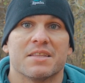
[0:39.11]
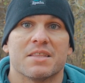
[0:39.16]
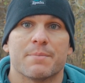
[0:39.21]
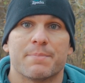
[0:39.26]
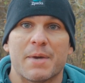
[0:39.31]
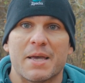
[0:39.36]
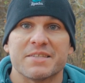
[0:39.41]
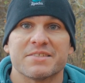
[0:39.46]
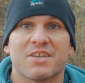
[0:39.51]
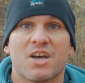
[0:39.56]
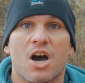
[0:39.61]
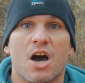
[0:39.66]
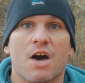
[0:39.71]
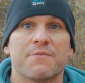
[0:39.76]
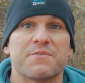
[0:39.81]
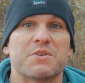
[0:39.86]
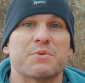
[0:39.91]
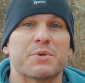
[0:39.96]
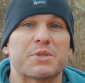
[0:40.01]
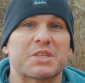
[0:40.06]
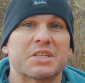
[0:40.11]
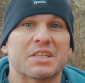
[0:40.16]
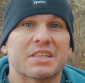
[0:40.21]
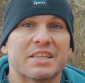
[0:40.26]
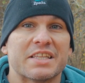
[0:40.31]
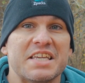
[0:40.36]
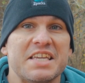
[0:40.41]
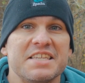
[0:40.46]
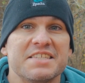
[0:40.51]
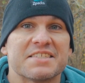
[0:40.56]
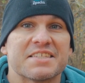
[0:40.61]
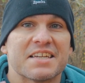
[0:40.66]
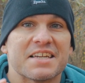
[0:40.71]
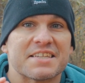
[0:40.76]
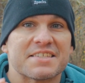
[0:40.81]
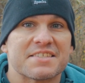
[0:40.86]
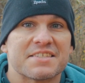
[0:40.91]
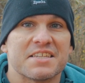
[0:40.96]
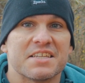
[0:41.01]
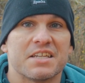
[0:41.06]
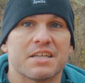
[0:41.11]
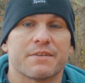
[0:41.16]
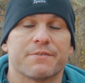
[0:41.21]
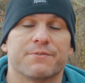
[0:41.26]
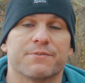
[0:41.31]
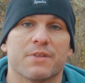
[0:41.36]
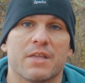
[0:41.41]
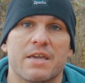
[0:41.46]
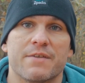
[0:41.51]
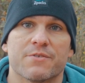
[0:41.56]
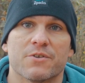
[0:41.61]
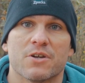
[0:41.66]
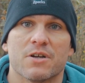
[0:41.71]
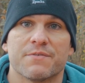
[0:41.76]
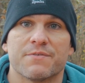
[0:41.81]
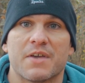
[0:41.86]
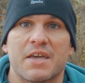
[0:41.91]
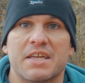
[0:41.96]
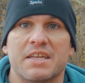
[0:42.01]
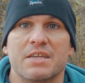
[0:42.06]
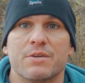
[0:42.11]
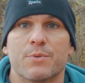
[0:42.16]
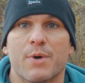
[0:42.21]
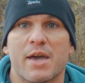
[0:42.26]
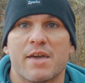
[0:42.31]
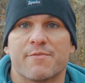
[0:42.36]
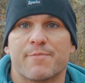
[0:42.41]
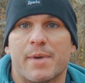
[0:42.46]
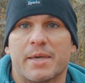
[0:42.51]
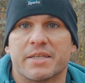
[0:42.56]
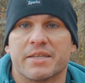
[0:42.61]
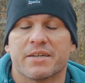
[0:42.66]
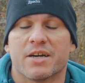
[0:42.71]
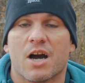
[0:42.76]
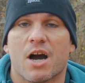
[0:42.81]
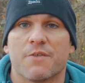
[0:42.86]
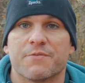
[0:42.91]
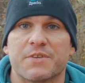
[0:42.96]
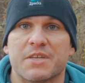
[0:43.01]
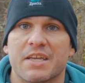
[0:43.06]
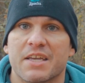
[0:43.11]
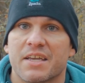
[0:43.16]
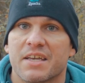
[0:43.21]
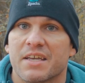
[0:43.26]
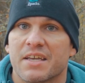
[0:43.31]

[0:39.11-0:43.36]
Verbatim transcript: the best coffee with the least acidic flavor of any way of making coffee,